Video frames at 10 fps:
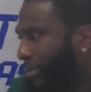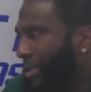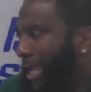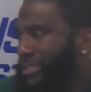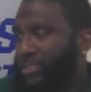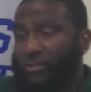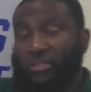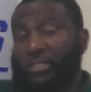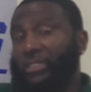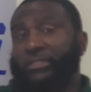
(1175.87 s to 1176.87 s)
I still
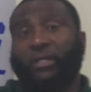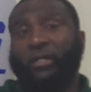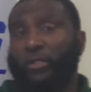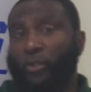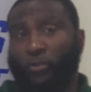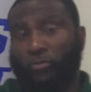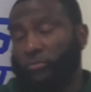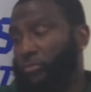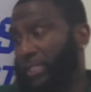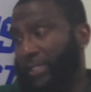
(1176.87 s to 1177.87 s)
say duh though.
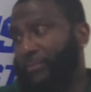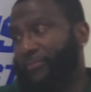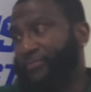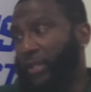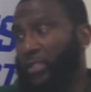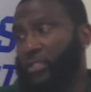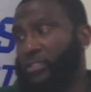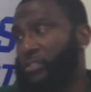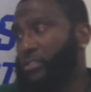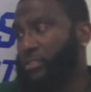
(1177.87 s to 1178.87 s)
Like,
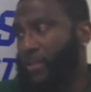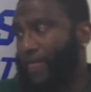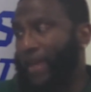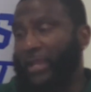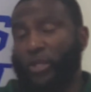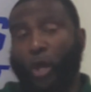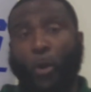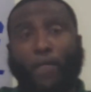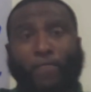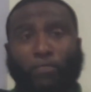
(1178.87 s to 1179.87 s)
fellas, I know